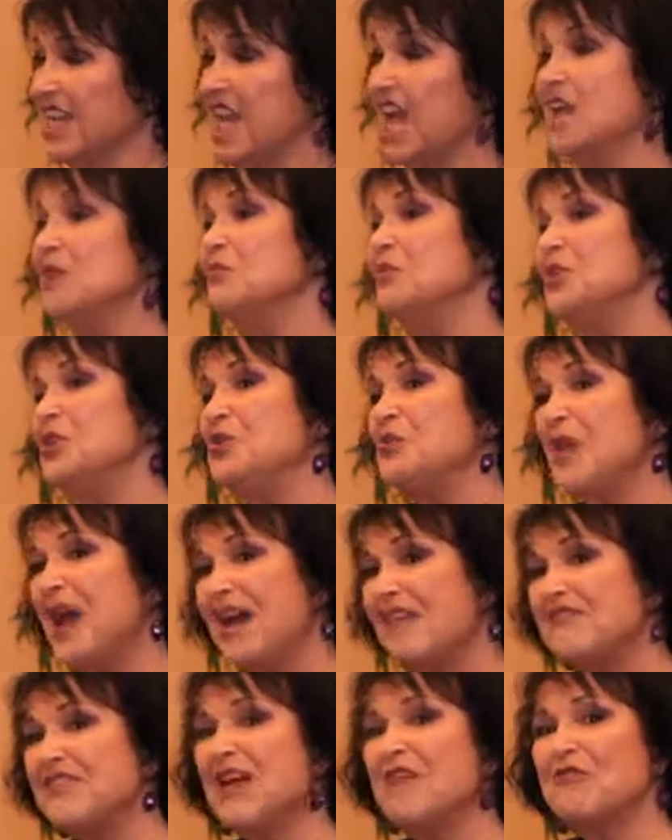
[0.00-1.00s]
And when you
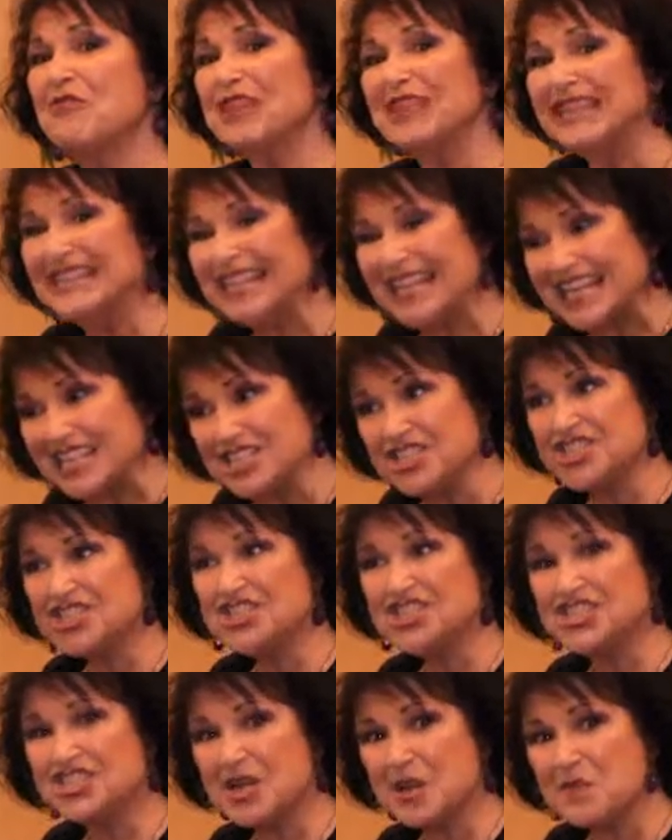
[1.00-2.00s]
have that
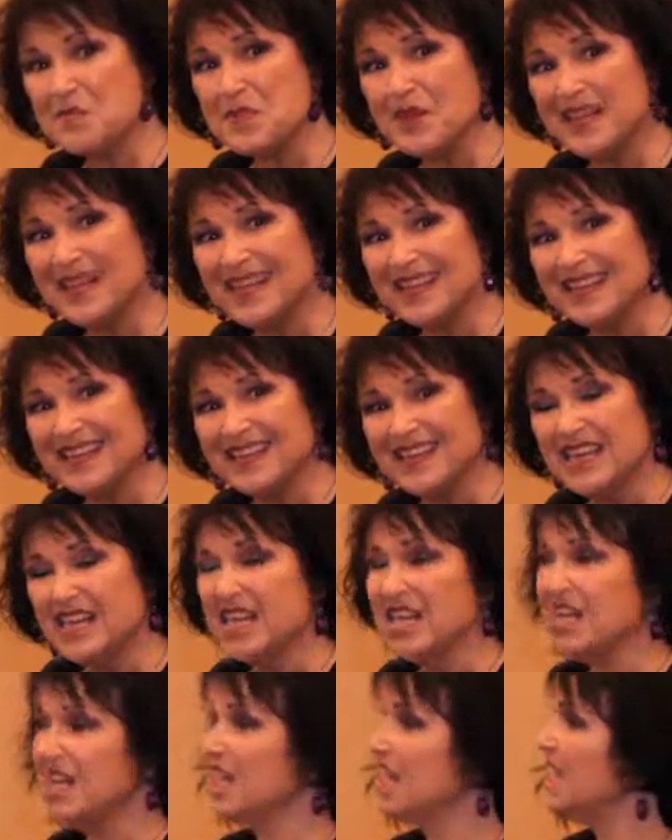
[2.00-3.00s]
relationship,
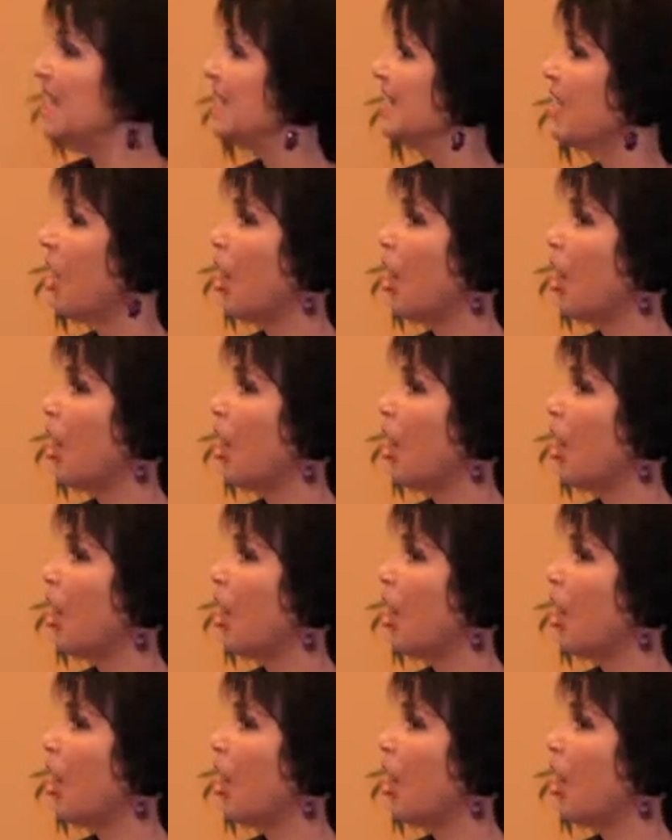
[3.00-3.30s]
it